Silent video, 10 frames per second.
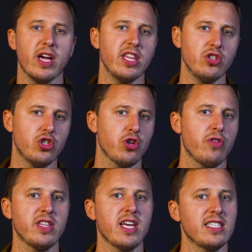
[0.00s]
in
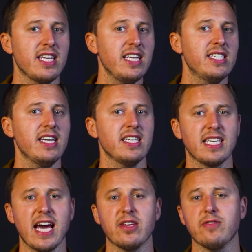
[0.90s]
ensuring that data is
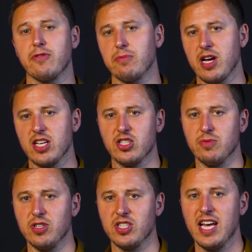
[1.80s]
gathered from
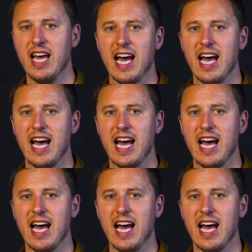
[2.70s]
customers,